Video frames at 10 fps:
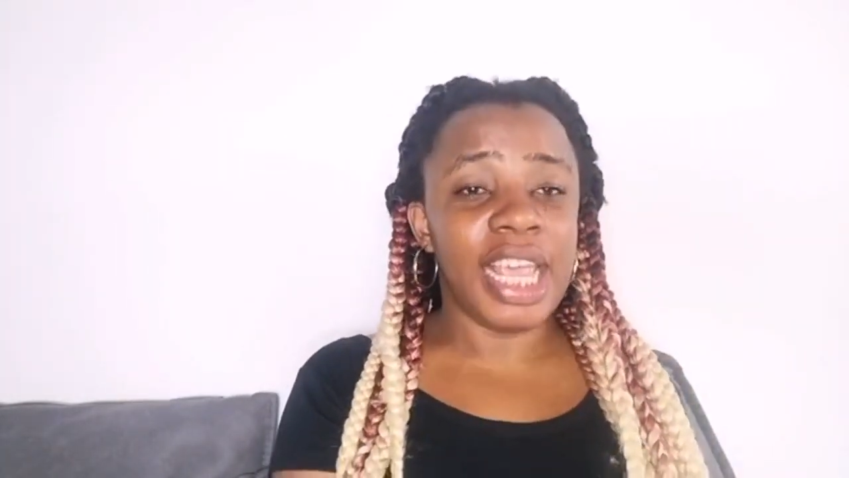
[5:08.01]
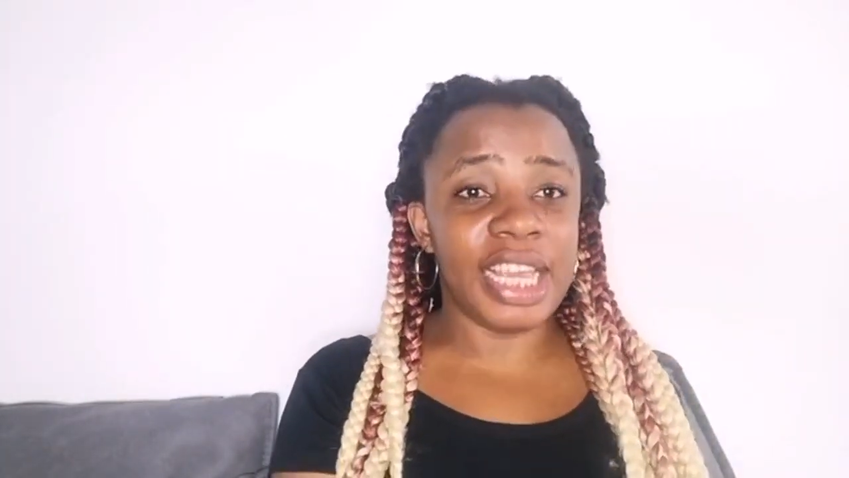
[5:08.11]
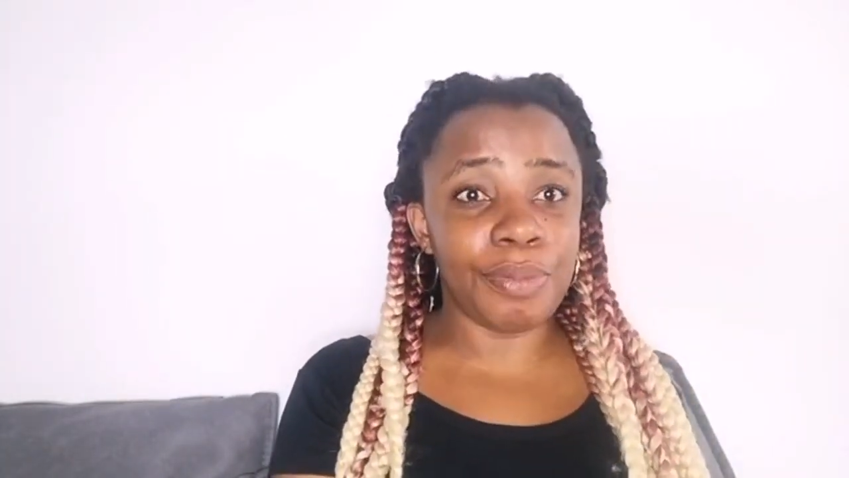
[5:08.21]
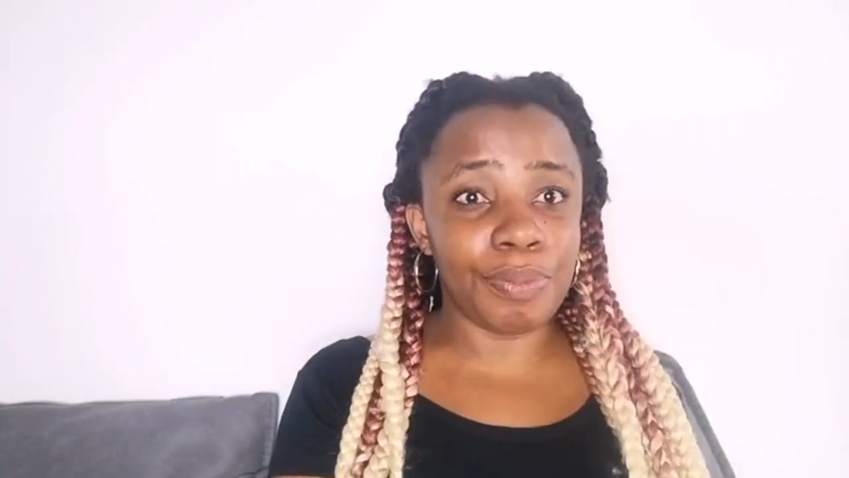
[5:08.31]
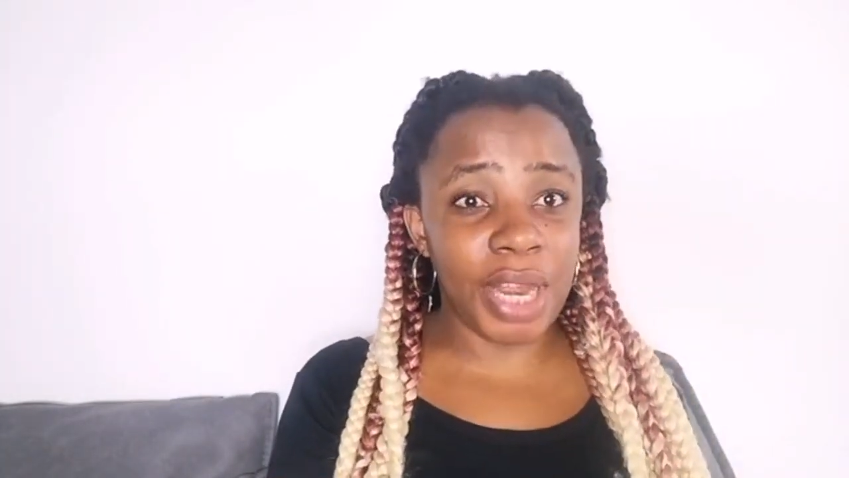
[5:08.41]

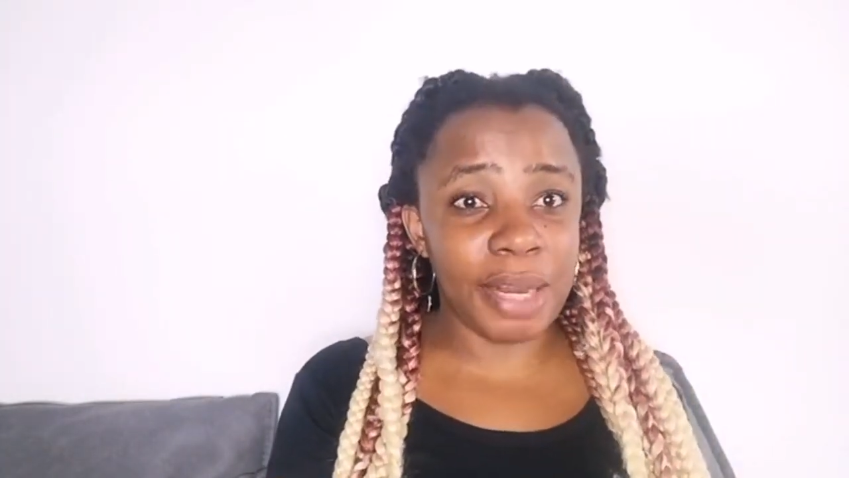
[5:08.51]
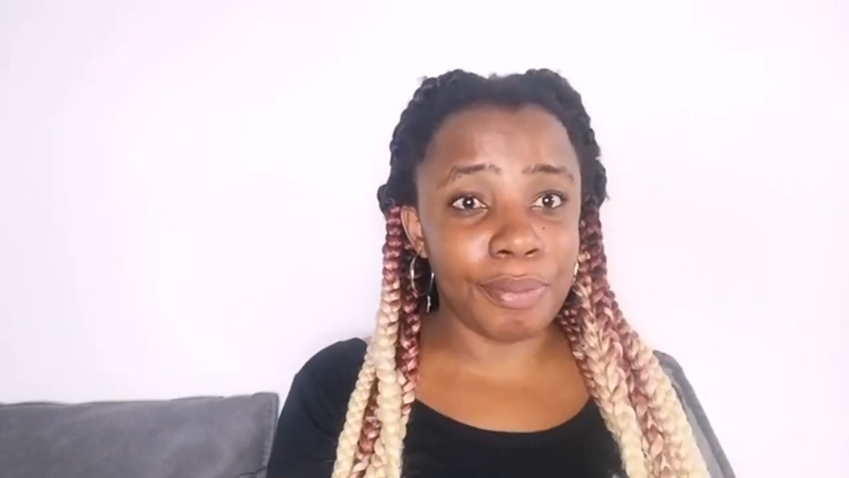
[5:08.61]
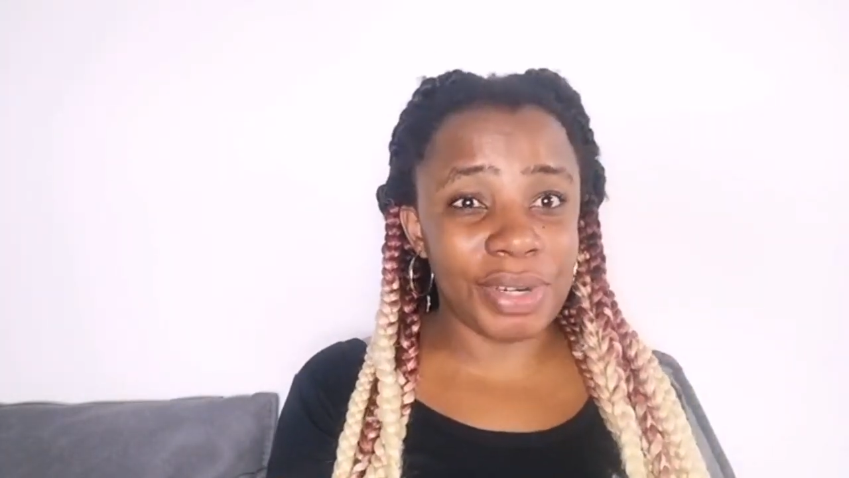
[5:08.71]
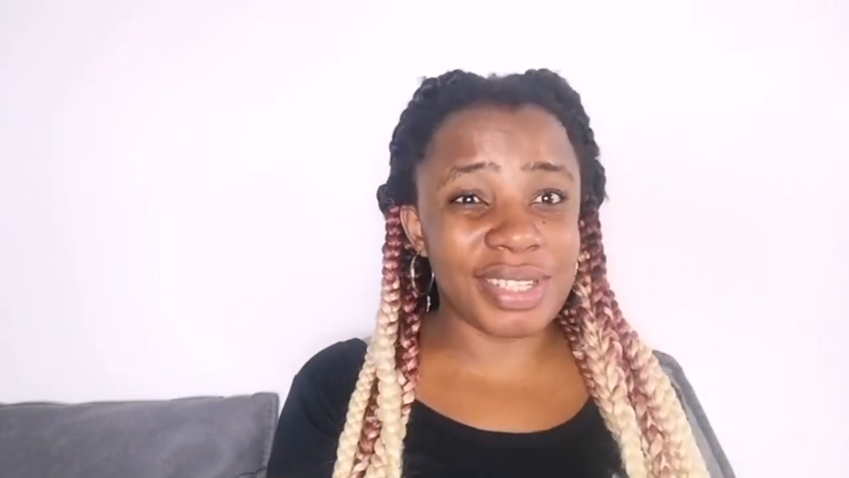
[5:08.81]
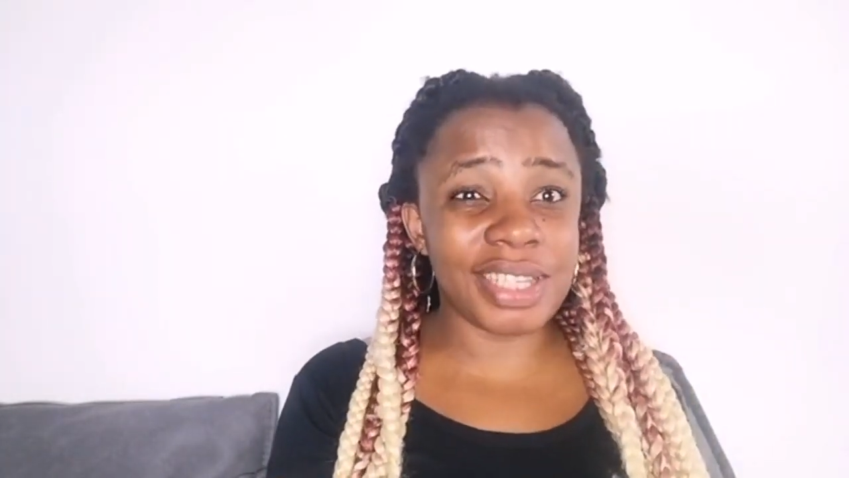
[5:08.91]
in
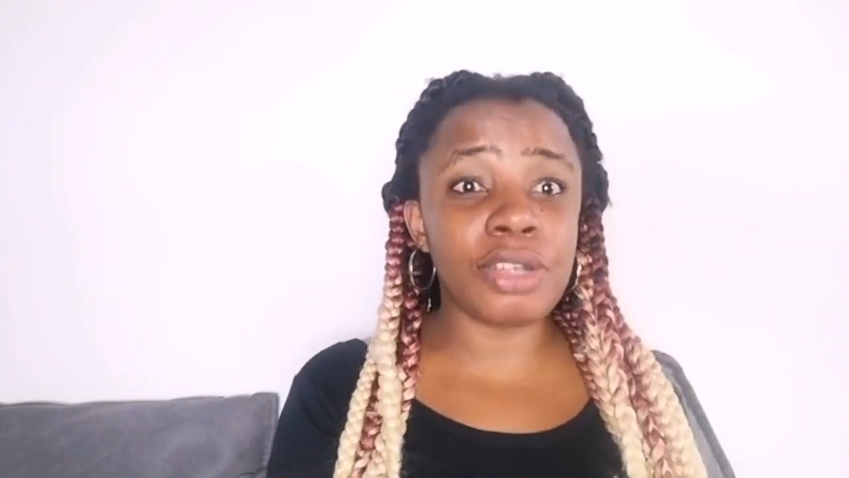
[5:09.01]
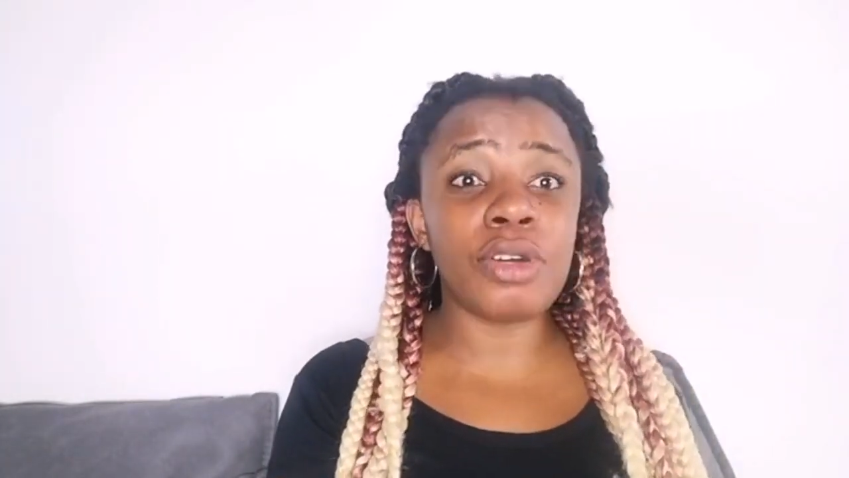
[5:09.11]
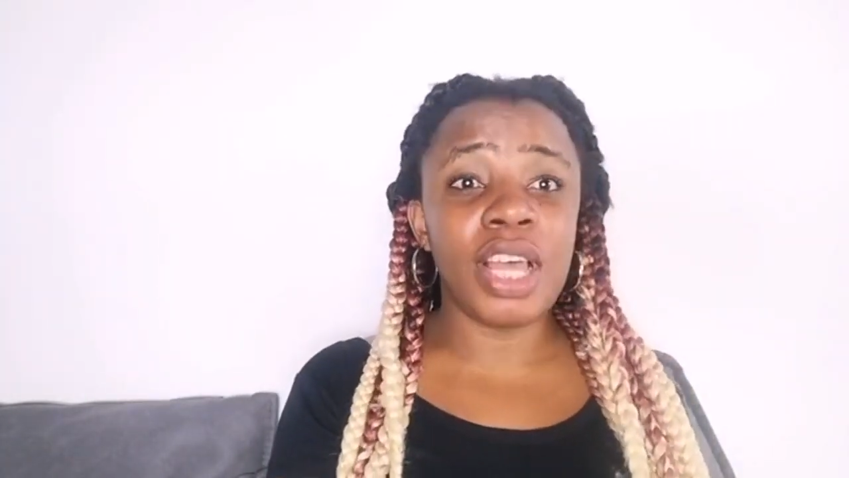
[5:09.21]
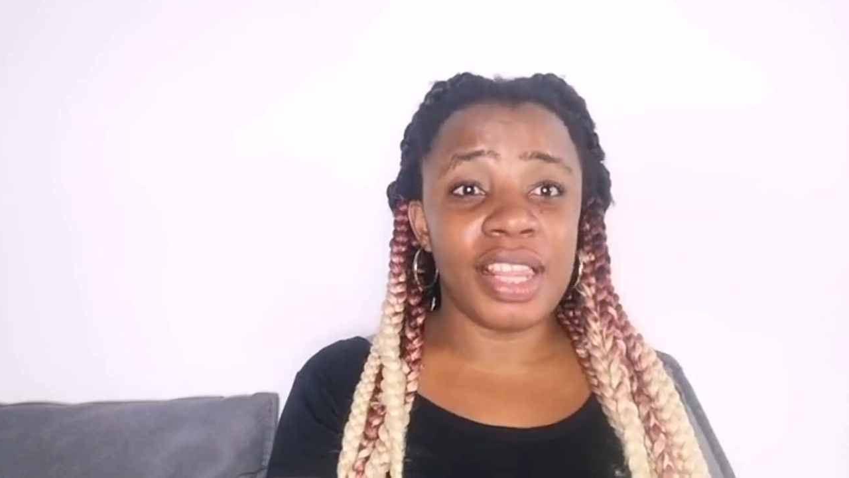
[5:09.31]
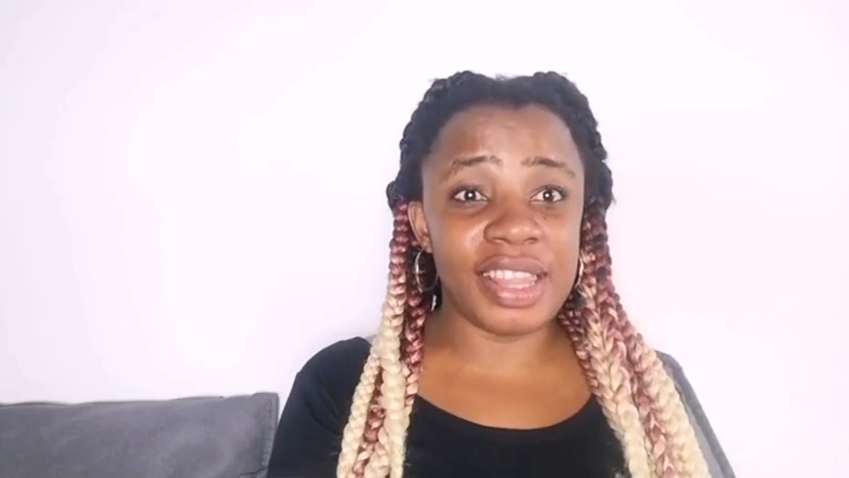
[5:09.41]
Brazil,